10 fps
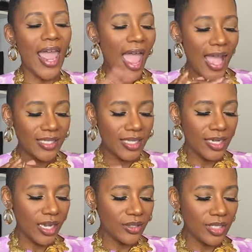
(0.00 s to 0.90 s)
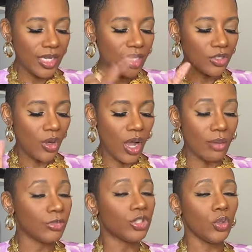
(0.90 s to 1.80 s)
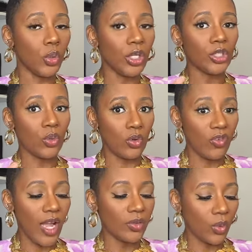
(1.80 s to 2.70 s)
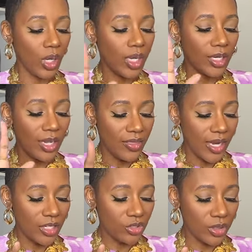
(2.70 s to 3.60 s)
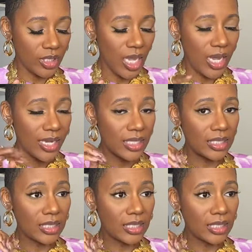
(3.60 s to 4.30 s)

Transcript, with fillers: of accent nails in it, so I'm sure you will find one that is your size.